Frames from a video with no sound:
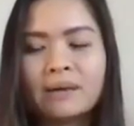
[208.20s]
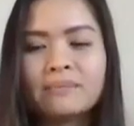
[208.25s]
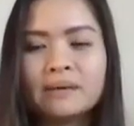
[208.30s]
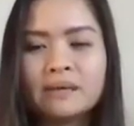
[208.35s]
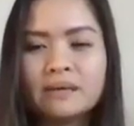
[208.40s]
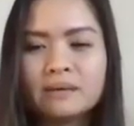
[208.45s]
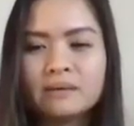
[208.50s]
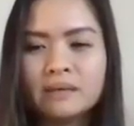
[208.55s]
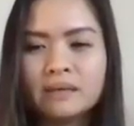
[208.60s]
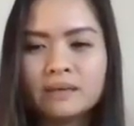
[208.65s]

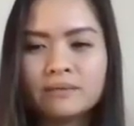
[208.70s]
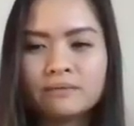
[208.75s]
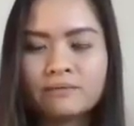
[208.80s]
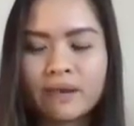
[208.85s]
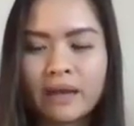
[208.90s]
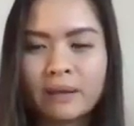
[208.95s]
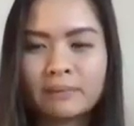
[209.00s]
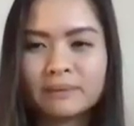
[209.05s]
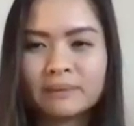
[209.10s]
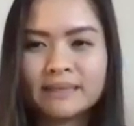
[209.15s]
immediate
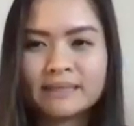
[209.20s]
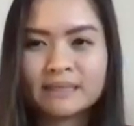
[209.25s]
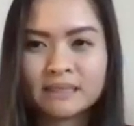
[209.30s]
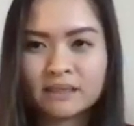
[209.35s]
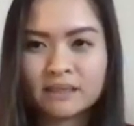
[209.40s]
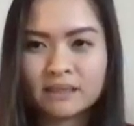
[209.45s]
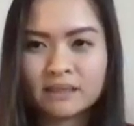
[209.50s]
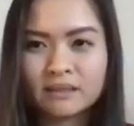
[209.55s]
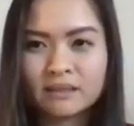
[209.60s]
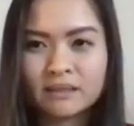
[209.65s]
family is
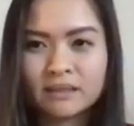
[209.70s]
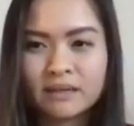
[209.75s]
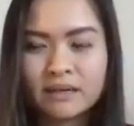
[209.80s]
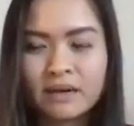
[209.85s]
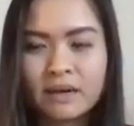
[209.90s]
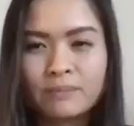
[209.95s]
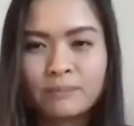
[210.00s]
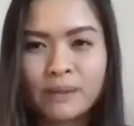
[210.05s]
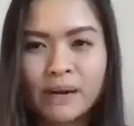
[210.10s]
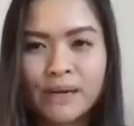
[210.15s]
here,
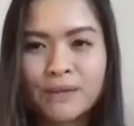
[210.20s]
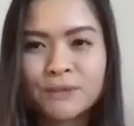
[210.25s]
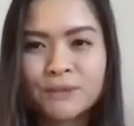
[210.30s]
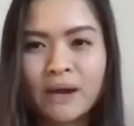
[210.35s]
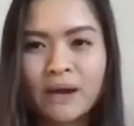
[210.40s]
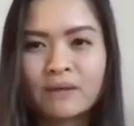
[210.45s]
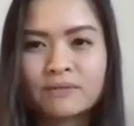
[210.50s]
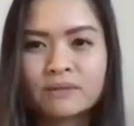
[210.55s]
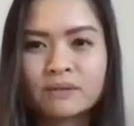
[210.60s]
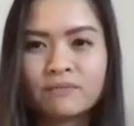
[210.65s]
but I do
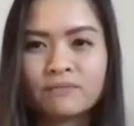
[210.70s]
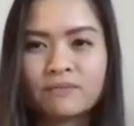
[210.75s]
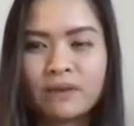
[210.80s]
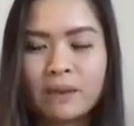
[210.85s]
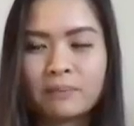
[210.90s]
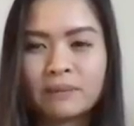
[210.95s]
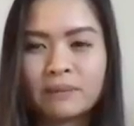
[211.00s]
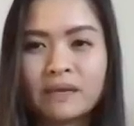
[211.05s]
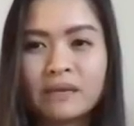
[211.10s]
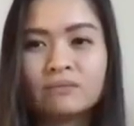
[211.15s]
have some
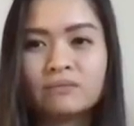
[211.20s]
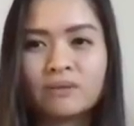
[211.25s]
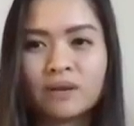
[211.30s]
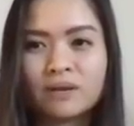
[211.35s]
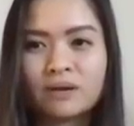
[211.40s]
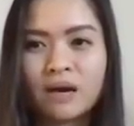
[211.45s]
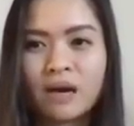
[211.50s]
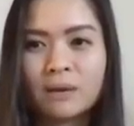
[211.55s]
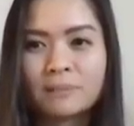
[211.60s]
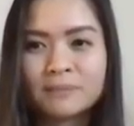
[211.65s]
family in
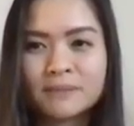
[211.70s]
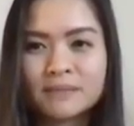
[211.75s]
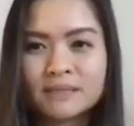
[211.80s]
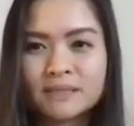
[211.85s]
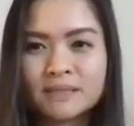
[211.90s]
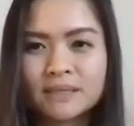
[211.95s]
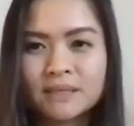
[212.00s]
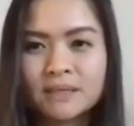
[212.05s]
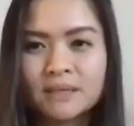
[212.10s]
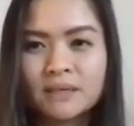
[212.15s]
Vietnam
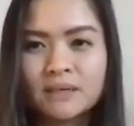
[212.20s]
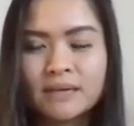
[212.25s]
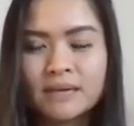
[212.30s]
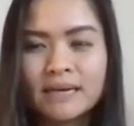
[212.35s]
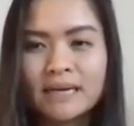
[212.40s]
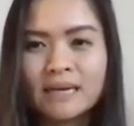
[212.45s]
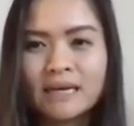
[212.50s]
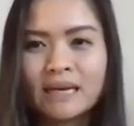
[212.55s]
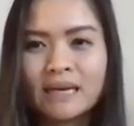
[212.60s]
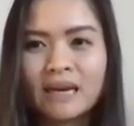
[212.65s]
still.
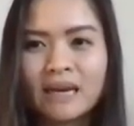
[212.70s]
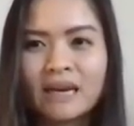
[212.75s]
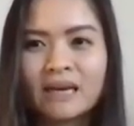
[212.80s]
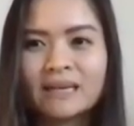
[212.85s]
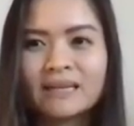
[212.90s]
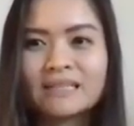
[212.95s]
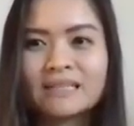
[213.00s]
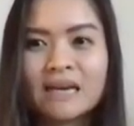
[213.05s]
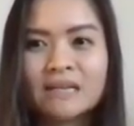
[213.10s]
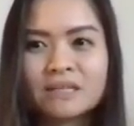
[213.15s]
And
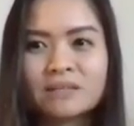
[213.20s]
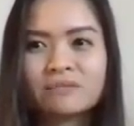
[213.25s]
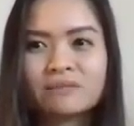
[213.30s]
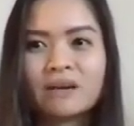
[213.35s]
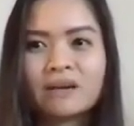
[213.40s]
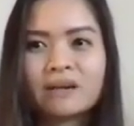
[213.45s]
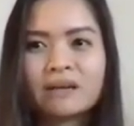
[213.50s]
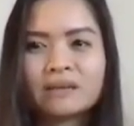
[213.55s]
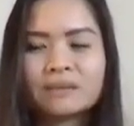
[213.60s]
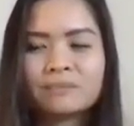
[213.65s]
it's actually
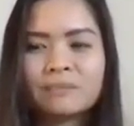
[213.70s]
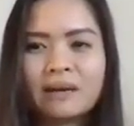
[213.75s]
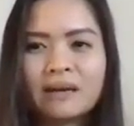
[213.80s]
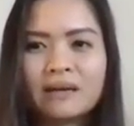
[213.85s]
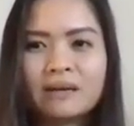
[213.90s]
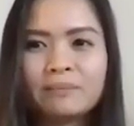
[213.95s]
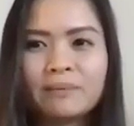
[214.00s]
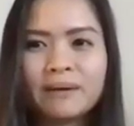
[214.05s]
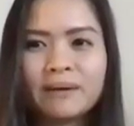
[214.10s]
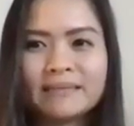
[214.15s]
funny because
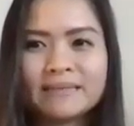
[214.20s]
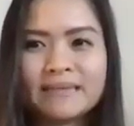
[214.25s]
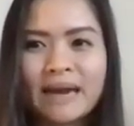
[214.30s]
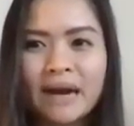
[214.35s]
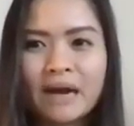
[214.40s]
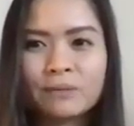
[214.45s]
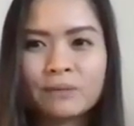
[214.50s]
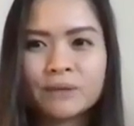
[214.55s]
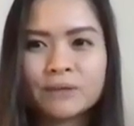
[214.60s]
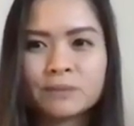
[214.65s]
my
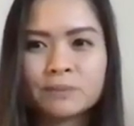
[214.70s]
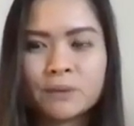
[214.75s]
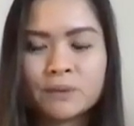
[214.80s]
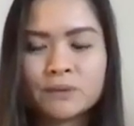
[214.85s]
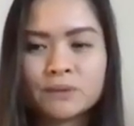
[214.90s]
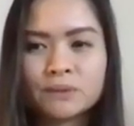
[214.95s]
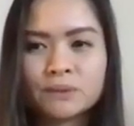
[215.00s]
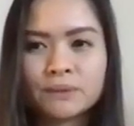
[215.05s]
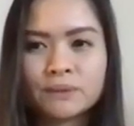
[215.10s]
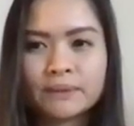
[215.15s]
dad was
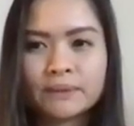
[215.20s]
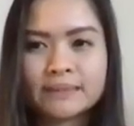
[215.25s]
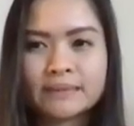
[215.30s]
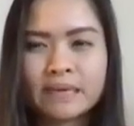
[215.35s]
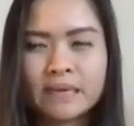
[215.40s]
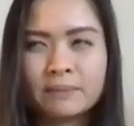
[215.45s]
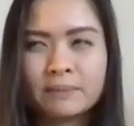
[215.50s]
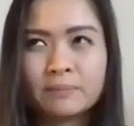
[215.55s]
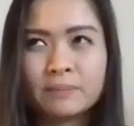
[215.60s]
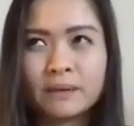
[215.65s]
supposed to
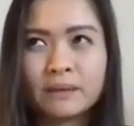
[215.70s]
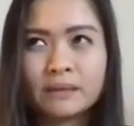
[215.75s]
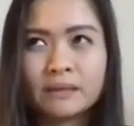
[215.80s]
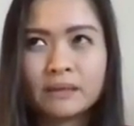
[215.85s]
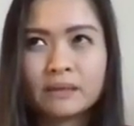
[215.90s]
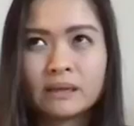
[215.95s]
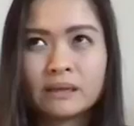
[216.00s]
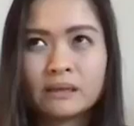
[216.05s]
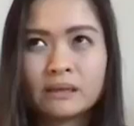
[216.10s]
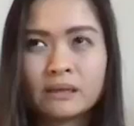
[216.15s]
escape, I
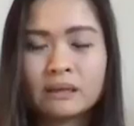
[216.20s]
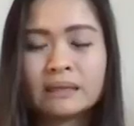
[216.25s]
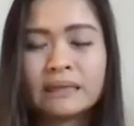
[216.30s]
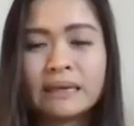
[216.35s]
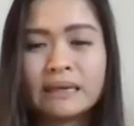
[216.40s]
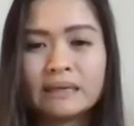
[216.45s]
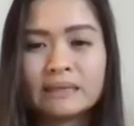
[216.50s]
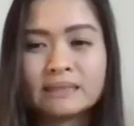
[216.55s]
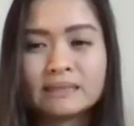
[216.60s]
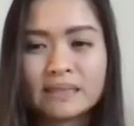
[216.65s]
think in the
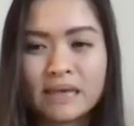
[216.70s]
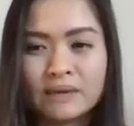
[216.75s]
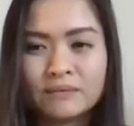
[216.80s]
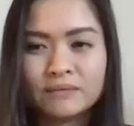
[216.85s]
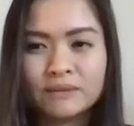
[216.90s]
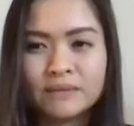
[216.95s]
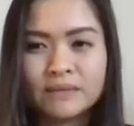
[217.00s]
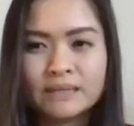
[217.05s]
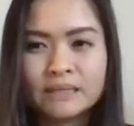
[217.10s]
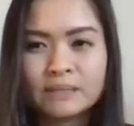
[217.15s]
late
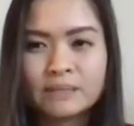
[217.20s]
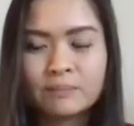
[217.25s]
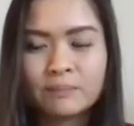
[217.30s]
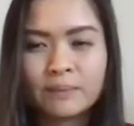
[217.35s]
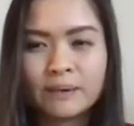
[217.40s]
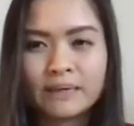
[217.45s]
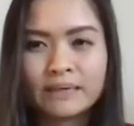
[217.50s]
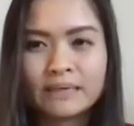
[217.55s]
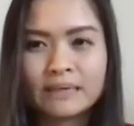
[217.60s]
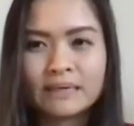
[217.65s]
70s,
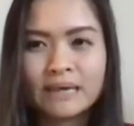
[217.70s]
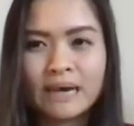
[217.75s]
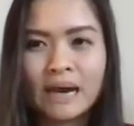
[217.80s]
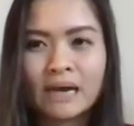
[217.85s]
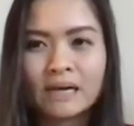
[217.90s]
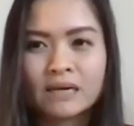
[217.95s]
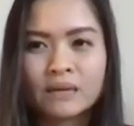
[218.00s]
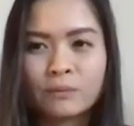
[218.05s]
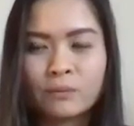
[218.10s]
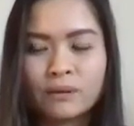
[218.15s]
but
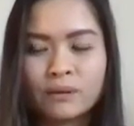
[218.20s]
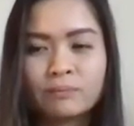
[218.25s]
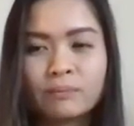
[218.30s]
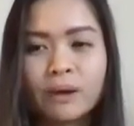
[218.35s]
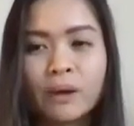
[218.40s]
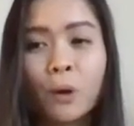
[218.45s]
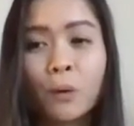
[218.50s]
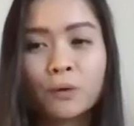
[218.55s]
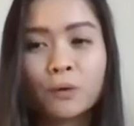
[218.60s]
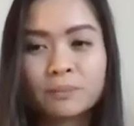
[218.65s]
with my
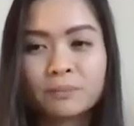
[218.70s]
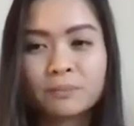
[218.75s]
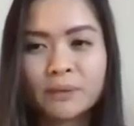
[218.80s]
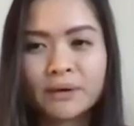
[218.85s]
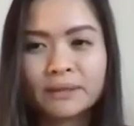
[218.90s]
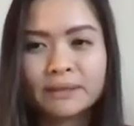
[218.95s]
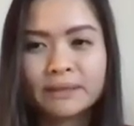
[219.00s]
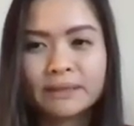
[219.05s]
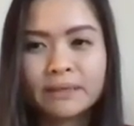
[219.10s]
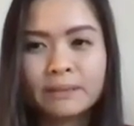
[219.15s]
older
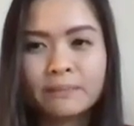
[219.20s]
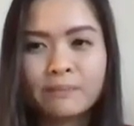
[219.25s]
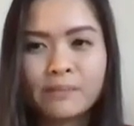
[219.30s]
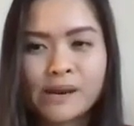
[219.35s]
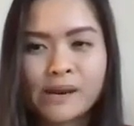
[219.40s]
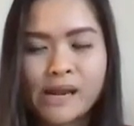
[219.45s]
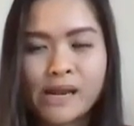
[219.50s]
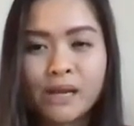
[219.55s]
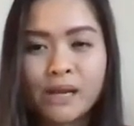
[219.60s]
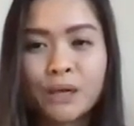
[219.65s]
brother, but
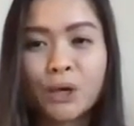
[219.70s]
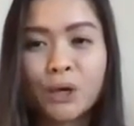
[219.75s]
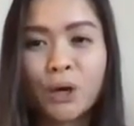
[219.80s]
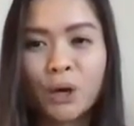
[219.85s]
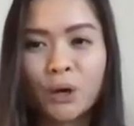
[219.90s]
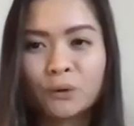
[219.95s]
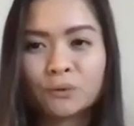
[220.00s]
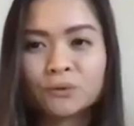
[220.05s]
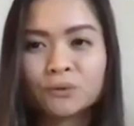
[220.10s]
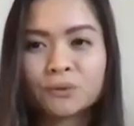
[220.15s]
it didn't
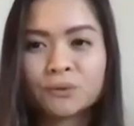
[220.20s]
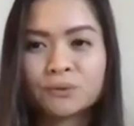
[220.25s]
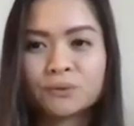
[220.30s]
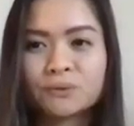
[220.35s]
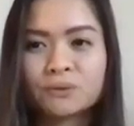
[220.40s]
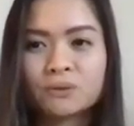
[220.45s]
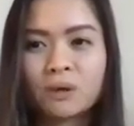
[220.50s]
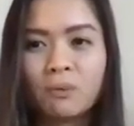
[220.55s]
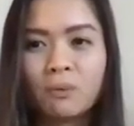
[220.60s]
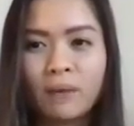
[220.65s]
go through
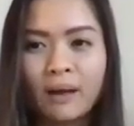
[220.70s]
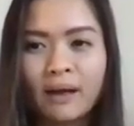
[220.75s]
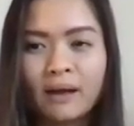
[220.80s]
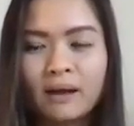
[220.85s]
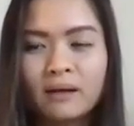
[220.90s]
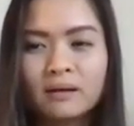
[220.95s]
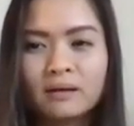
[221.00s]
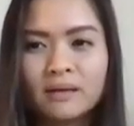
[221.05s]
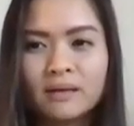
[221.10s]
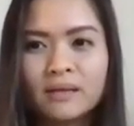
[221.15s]
so
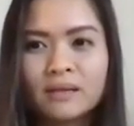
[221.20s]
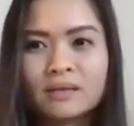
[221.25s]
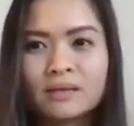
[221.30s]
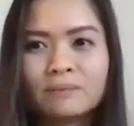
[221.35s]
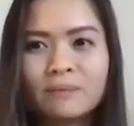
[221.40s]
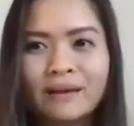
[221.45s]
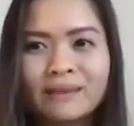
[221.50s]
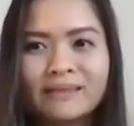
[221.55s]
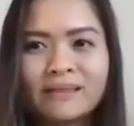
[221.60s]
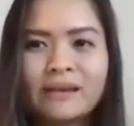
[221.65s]
well.
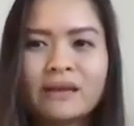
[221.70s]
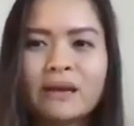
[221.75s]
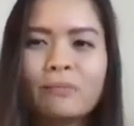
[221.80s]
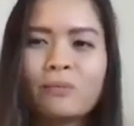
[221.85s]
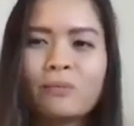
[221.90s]
But then